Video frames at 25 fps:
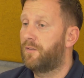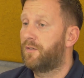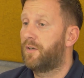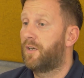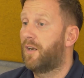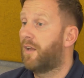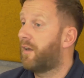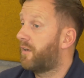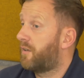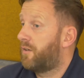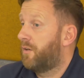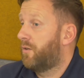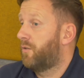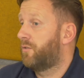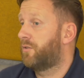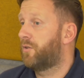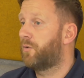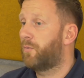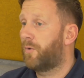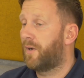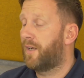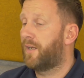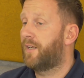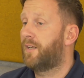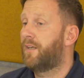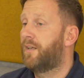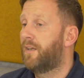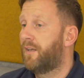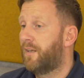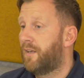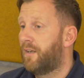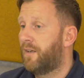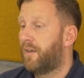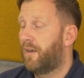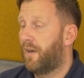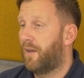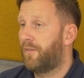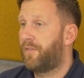luck along the way,
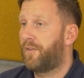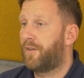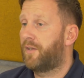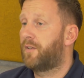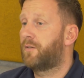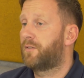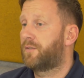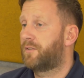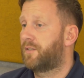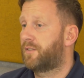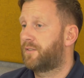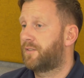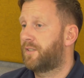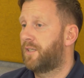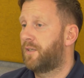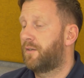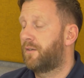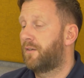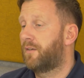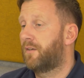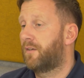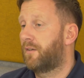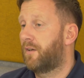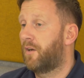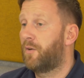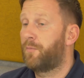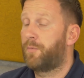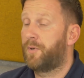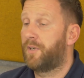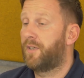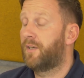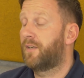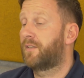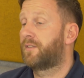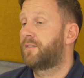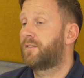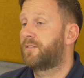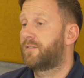I think he'll succeed, and I hope he
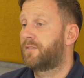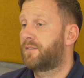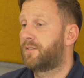does,